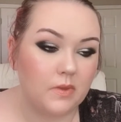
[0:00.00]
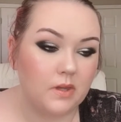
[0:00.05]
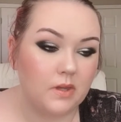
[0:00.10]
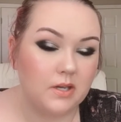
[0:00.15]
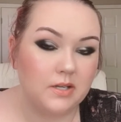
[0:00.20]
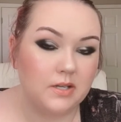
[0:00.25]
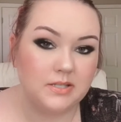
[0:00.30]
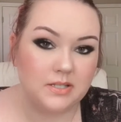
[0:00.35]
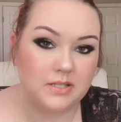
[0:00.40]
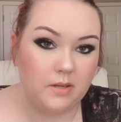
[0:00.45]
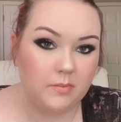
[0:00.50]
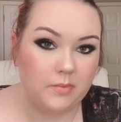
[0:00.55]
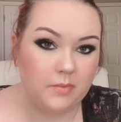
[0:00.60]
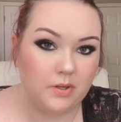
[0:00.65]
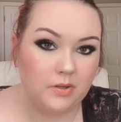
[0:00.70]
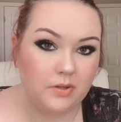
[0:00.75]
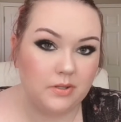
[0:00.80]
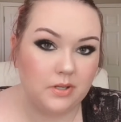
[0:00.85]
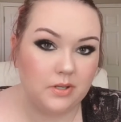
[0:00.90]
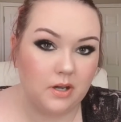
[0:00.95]
It's time to go to
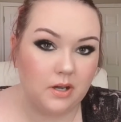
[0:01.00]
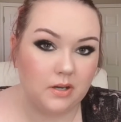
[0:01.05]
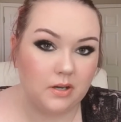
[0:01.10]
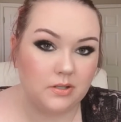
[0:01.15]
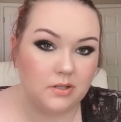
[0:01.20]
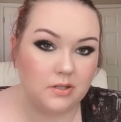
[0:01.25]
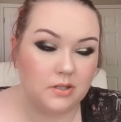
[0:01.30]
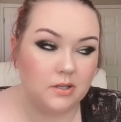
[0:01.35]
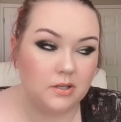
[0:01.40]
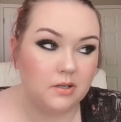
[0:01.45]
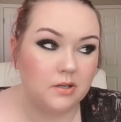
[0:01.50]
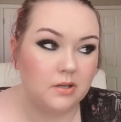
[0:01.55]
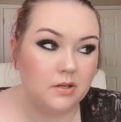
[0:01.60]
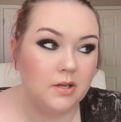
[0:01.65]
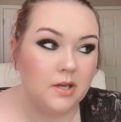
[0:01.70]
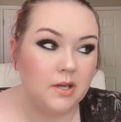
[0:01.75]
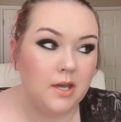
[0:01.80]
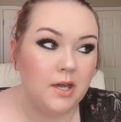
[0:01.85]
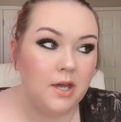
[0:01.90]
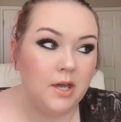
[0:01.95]
the doctor.
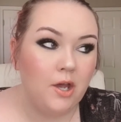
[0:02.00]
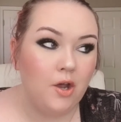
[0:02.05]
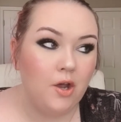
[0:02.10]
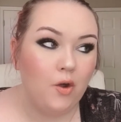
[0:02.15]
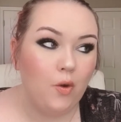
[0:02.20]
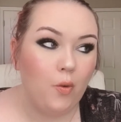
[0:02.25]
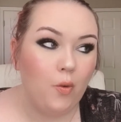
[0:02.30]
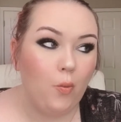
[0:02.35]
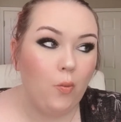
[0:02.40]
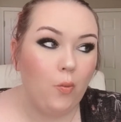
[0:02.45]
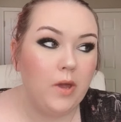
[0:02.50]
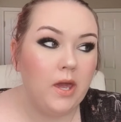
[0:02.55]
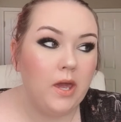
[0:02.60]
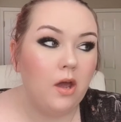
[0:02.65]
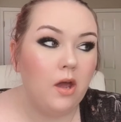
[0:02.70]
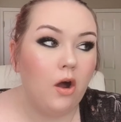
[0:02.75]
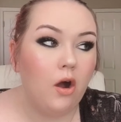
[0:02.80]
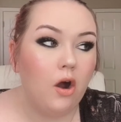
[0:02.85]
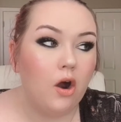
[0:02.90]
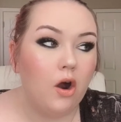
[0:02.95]
We
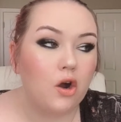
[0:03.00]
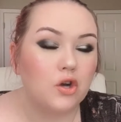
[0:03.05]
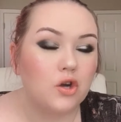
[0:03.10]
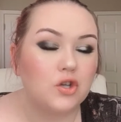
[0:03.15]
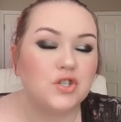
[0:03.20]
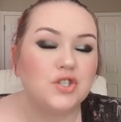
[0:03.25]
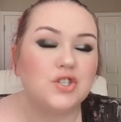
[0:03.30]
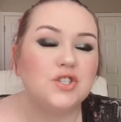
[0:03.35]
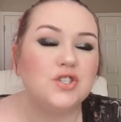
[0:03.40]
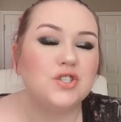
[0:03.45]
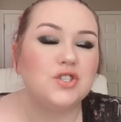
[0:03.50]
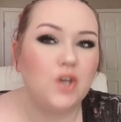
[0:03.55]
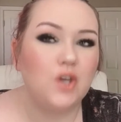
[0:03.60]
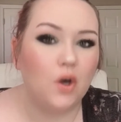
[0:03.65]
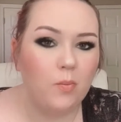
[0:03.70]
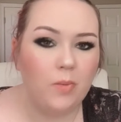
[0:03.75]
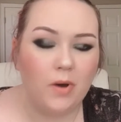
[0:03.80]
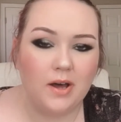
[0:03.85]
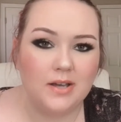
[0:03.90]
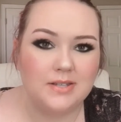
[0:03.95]
are so
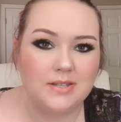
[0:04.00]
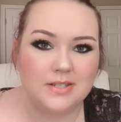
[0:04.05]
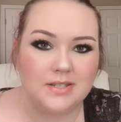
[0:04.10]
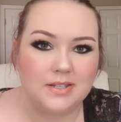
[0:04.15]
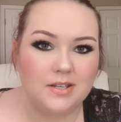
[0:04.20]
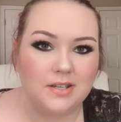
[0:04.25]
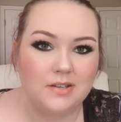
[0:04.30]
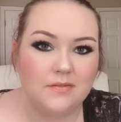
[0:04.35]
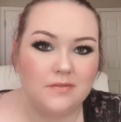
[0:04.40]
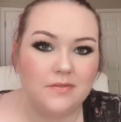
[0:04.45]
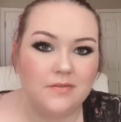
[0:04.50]
positive